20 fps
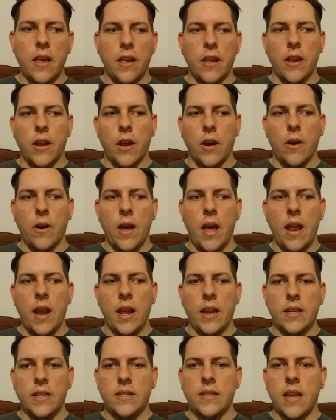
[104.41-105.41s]
and
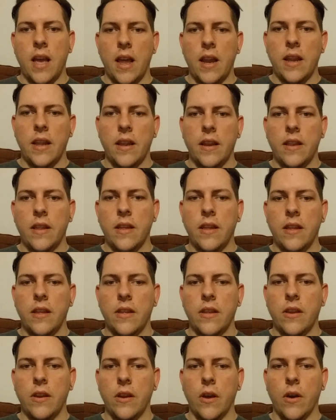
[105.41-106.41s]
I decided,
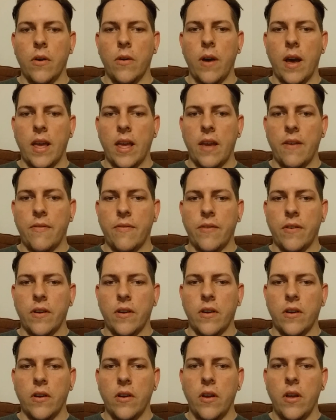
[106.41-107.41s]
I gave
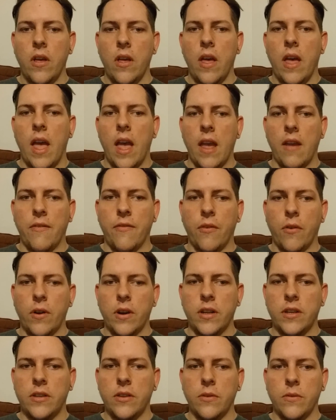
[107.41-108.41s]
her a
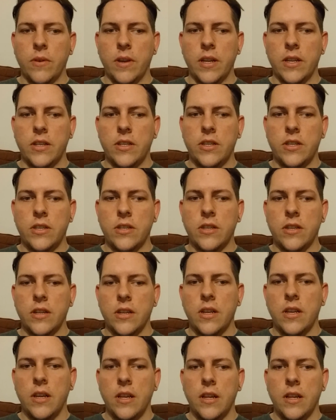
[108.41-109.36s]
42-inch